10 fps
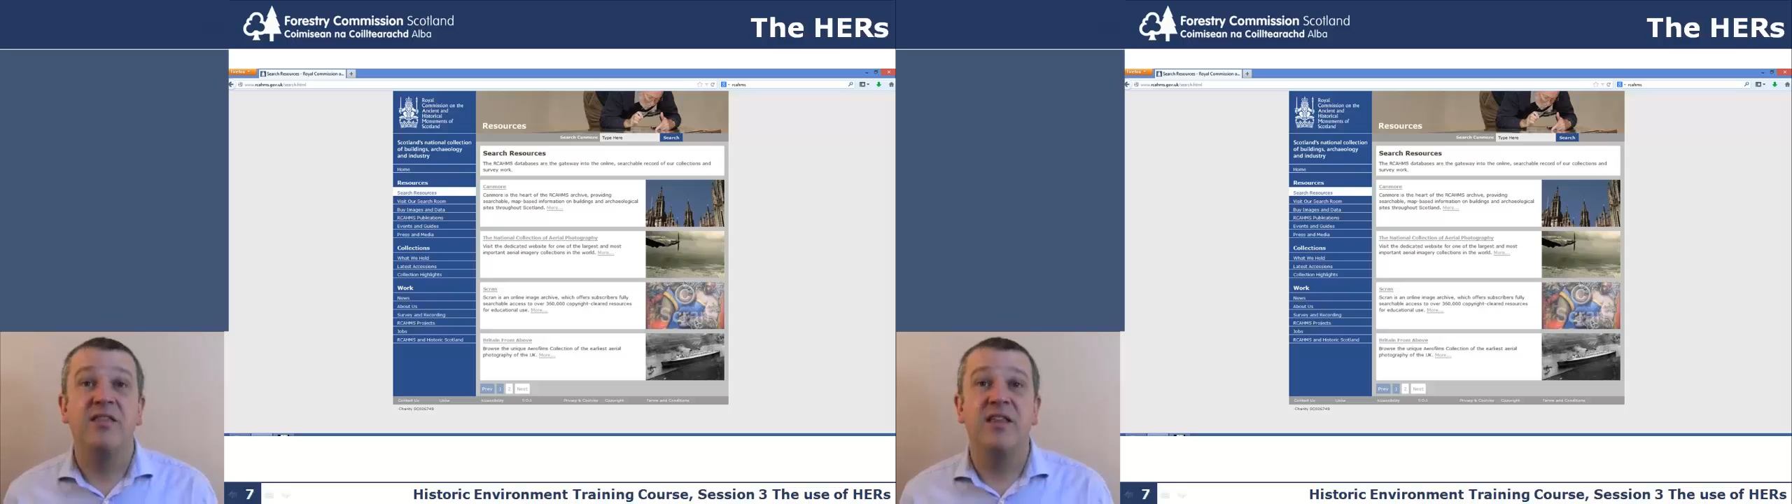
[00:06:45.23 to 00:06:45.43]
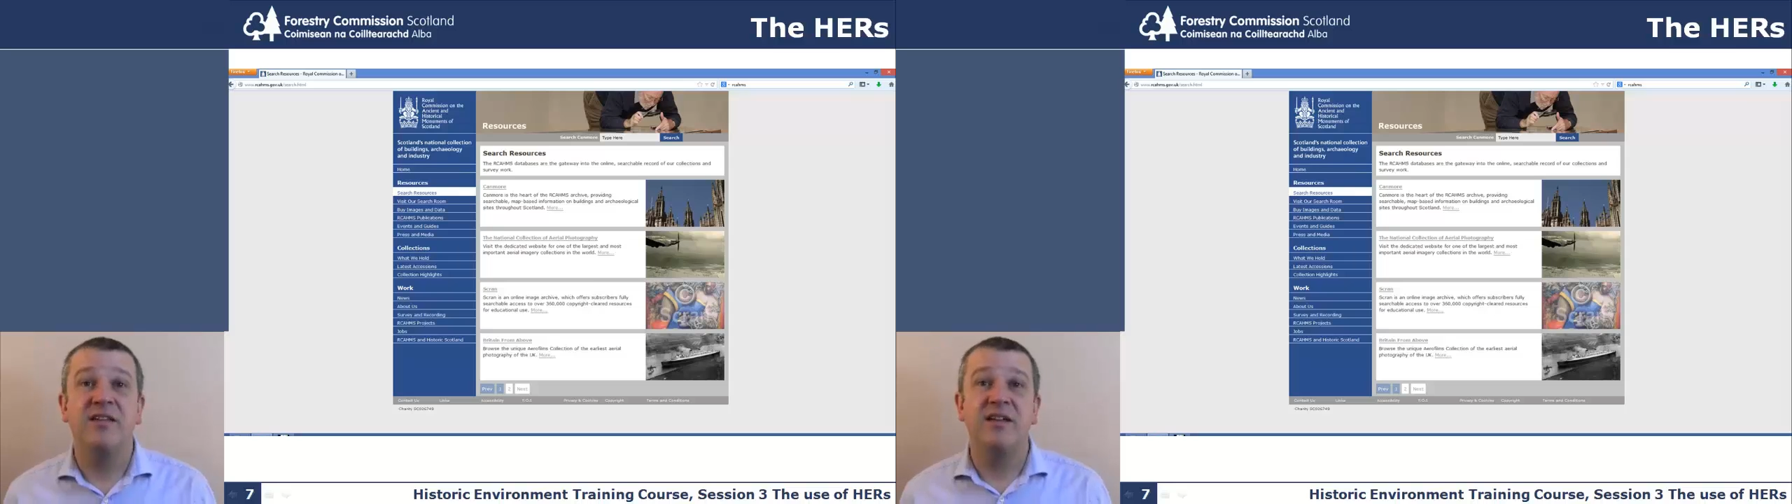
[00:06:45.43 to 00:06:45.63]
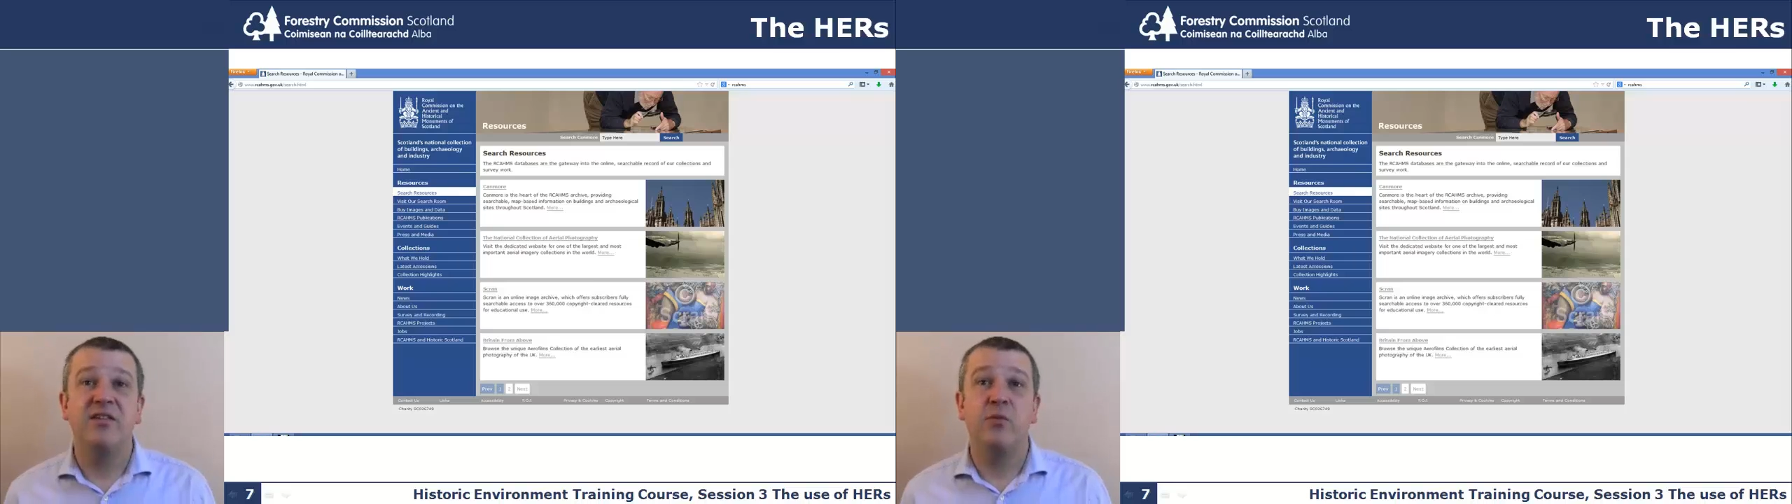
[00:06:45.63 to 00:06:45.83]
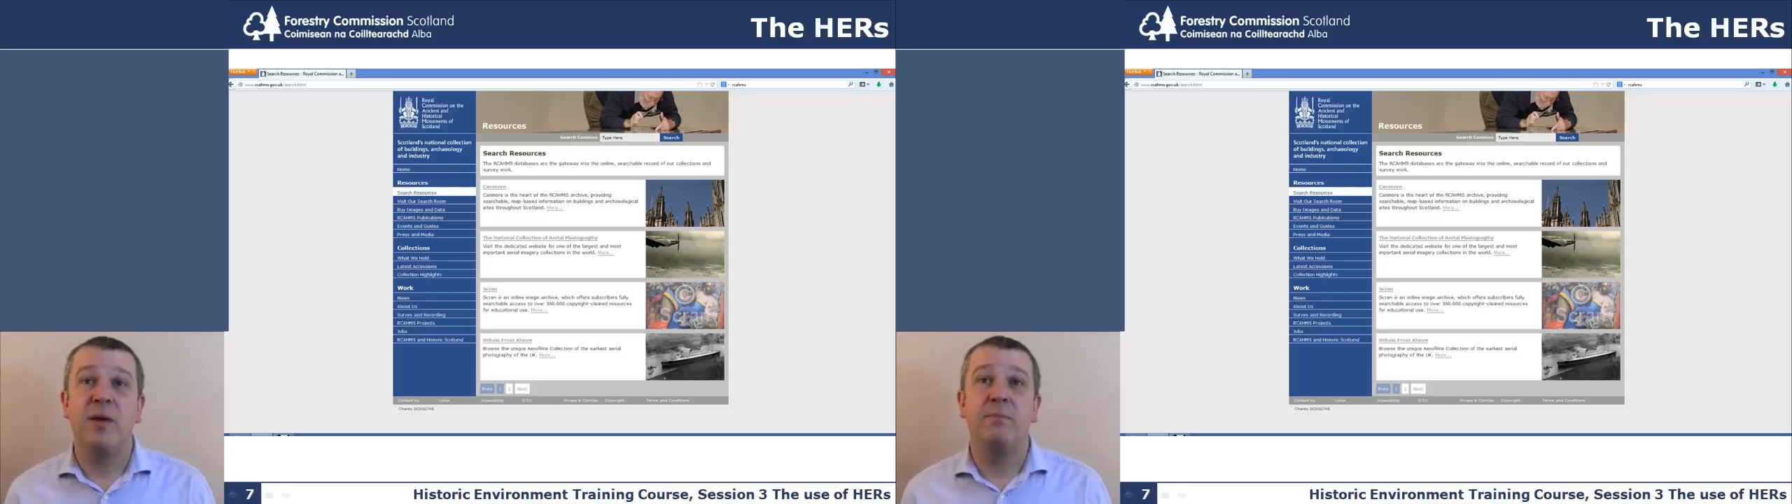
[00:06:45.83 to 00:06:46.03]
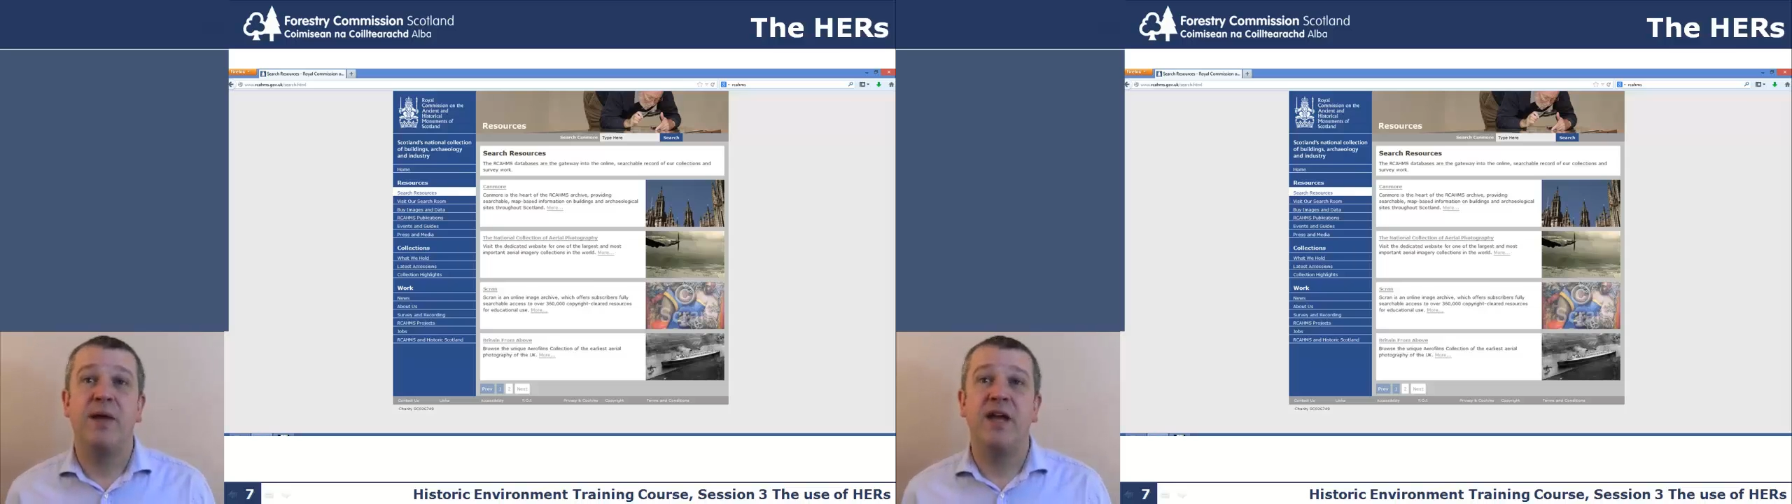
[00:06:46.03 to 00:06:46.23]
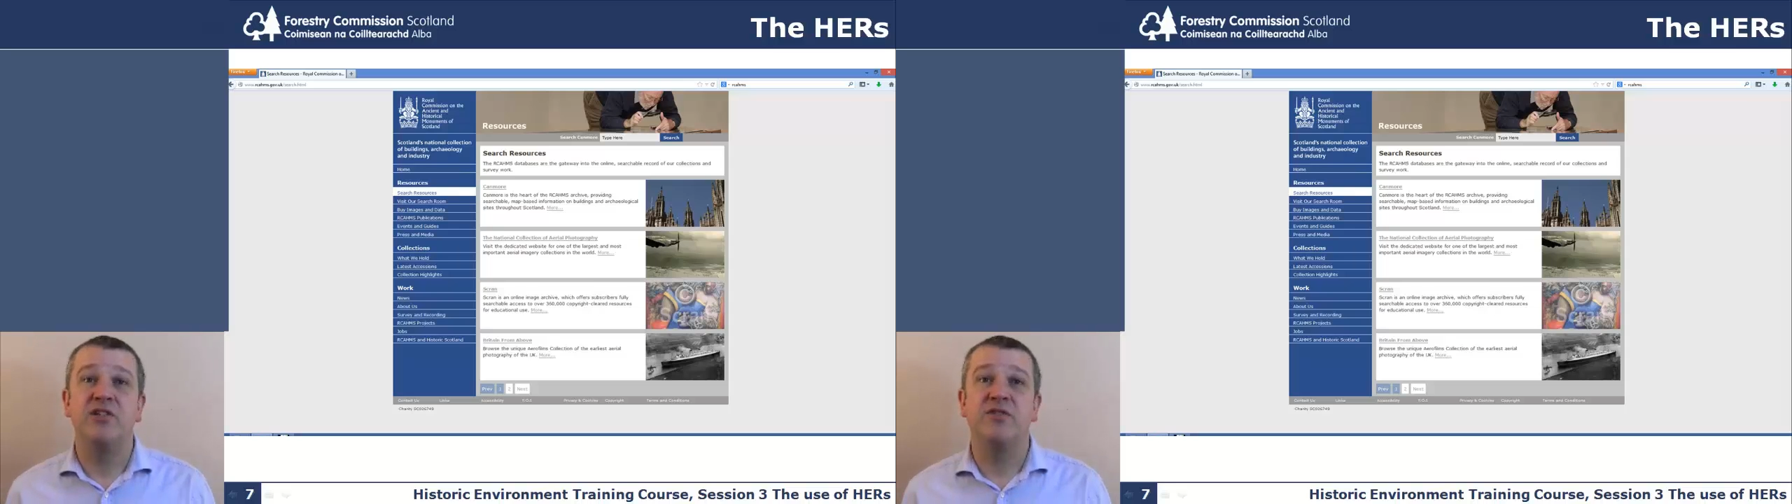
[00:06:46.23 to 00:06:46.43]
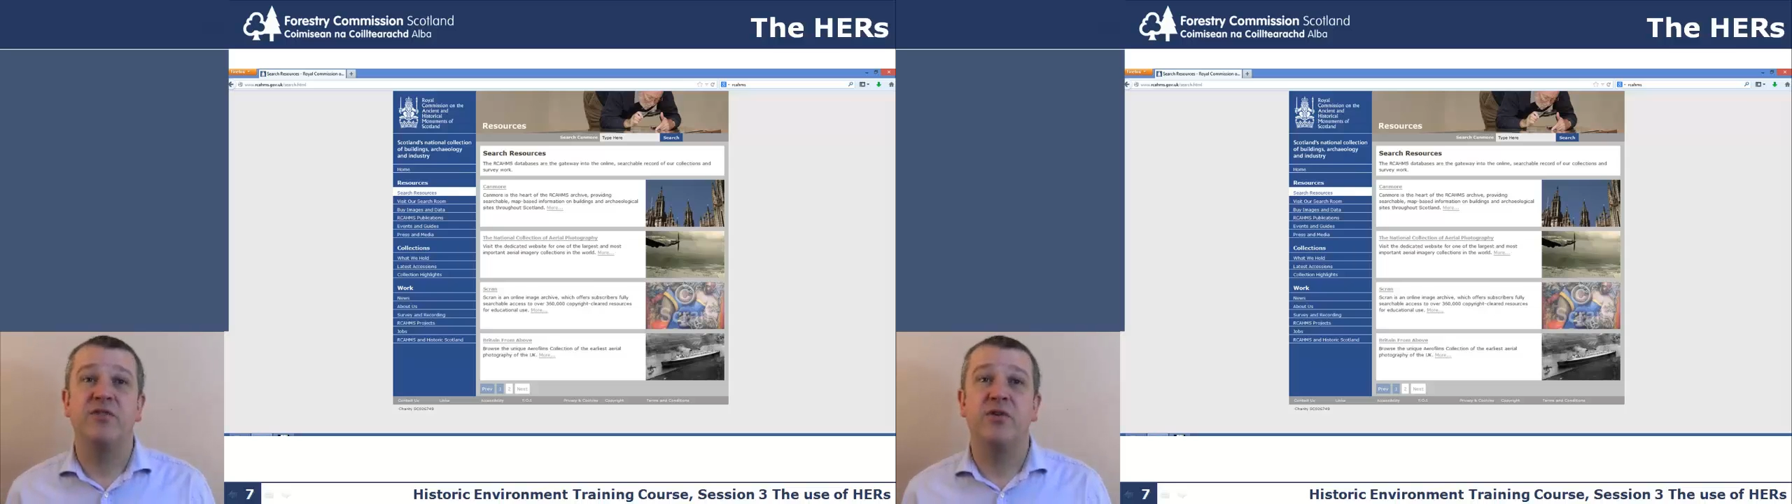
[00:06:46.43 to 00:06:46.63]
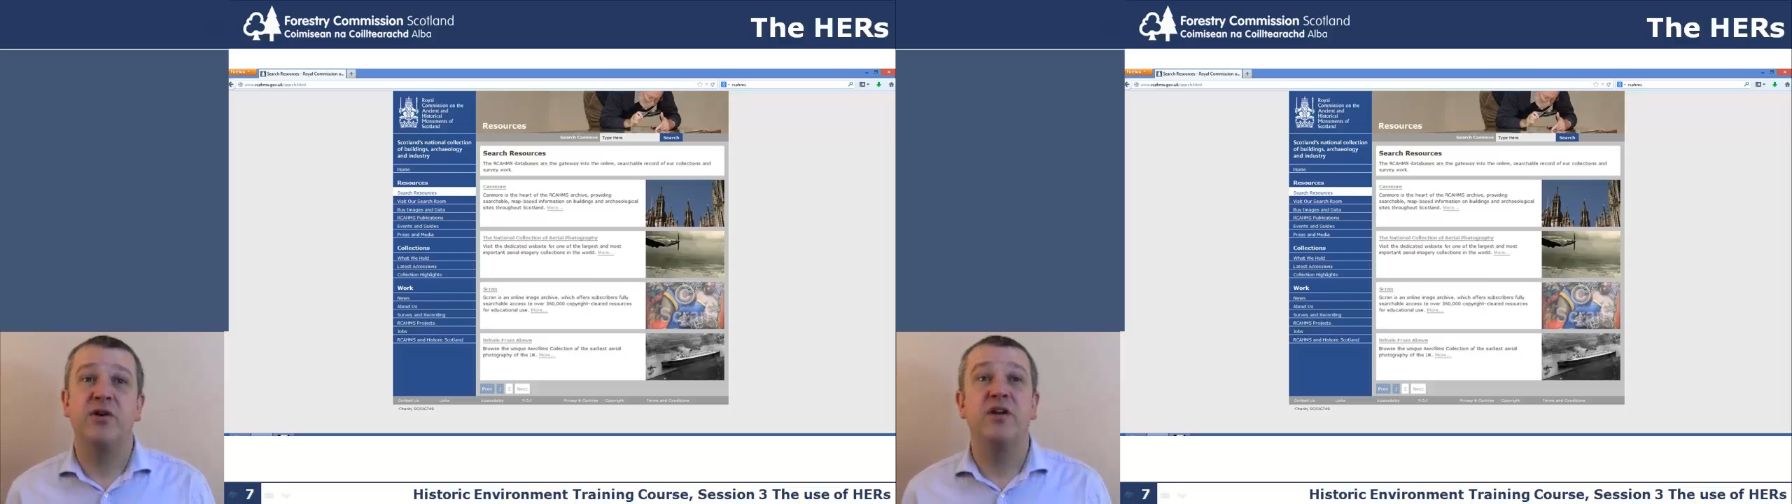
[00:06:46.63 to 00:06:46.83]
This is the web page
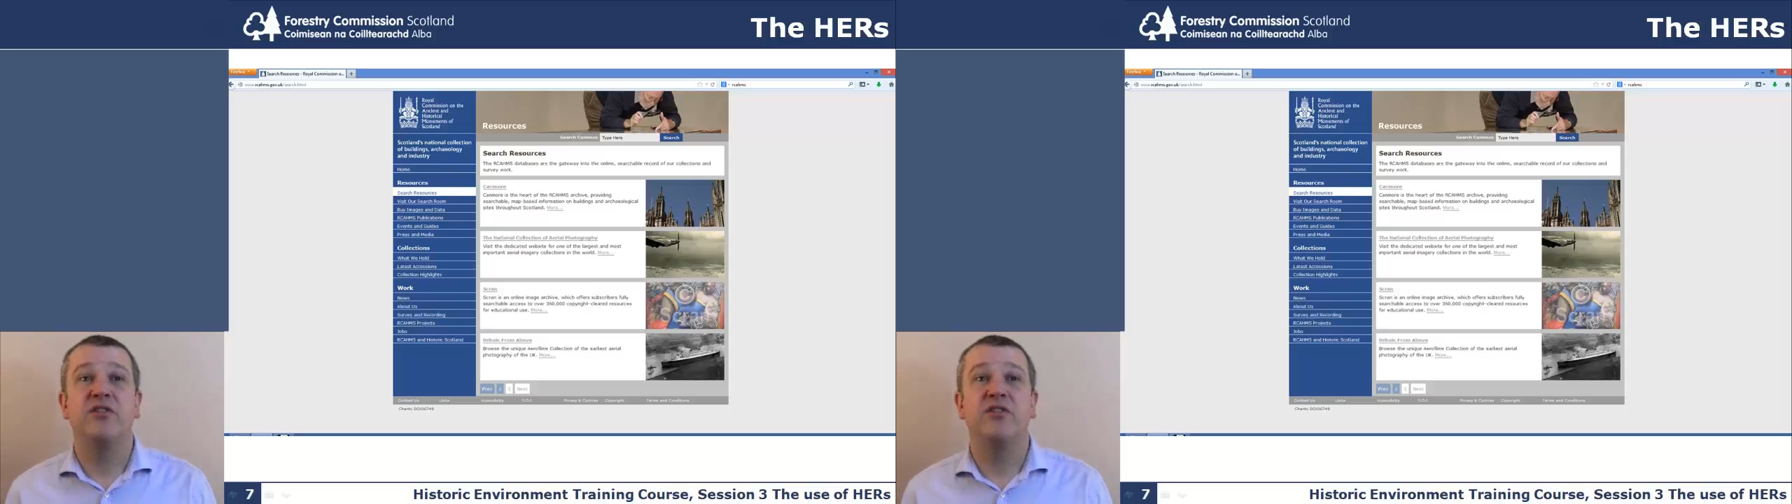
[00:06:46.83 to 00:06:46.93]
for